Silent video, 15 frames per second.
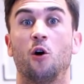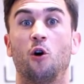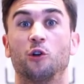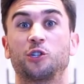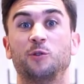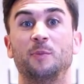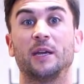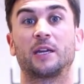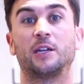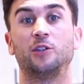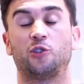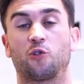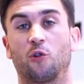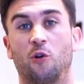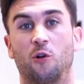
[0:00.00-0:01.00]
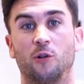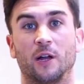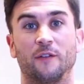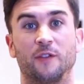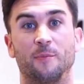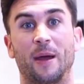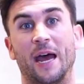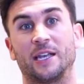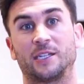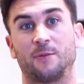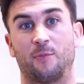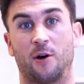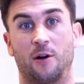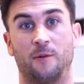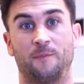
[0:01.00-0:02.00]
ultimate control of the
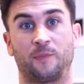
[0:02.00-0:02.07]
basketball.